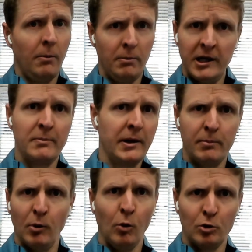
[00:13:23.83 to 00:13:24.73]
many
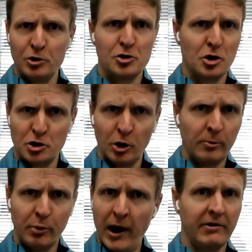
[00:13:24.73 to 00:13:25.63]
people will use the
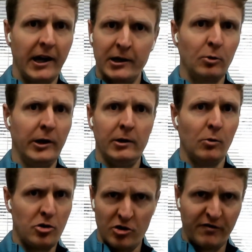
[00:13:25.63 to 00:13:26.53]
term private equity,
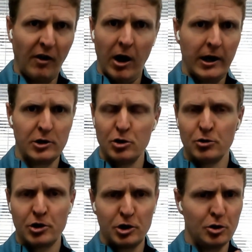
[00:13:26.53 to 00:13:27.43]
which is fine.
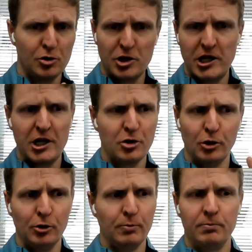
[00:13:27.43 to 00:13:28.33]
You can use
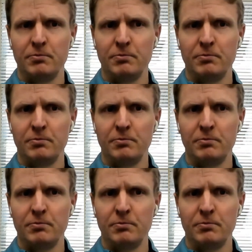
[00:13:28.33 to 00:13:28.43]
either